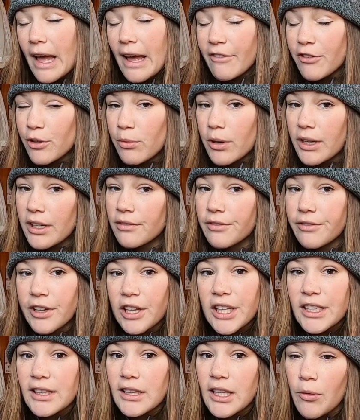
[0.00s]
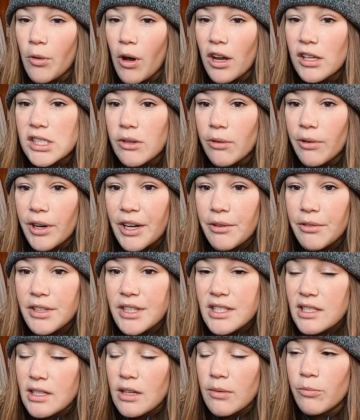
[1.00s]
everyone felt like they walked away
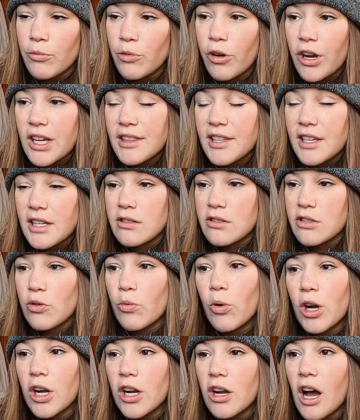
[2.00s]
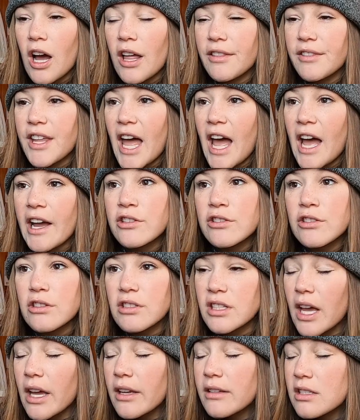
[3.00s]
with some great things to work on. The
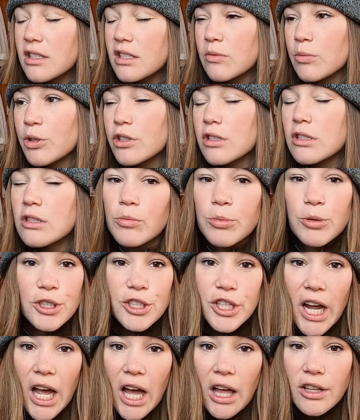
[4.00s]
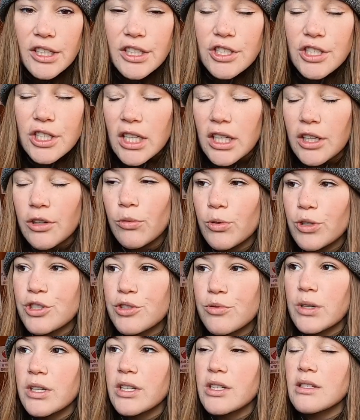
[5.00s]
exercises were super challenging,
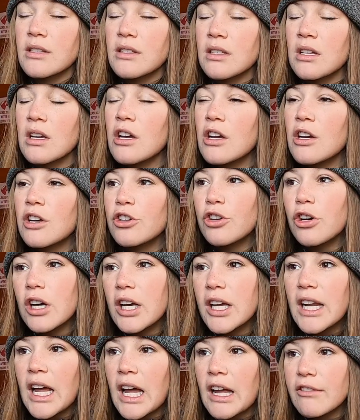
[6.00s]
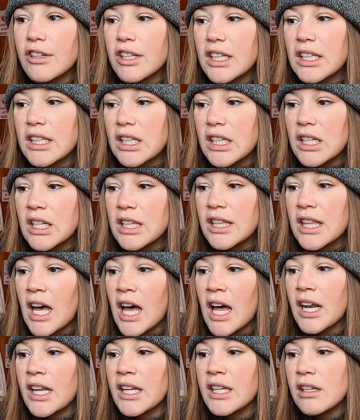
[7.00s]
which was good. I really needed
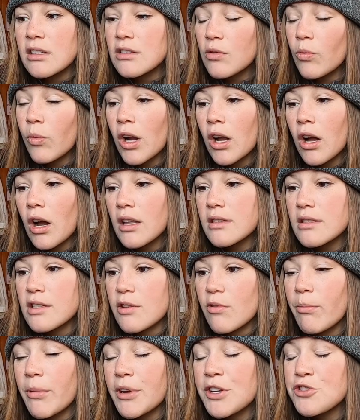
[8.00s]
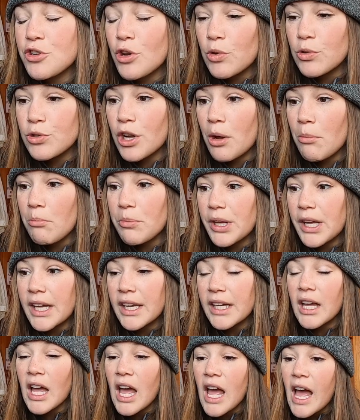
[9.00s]
that. I need to work on some of my show
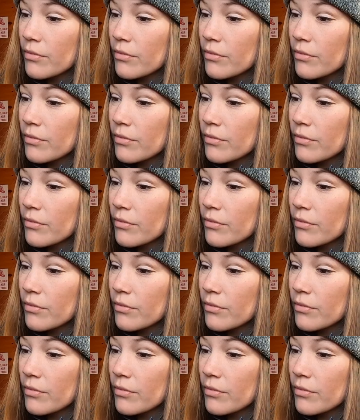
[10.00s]
jumping.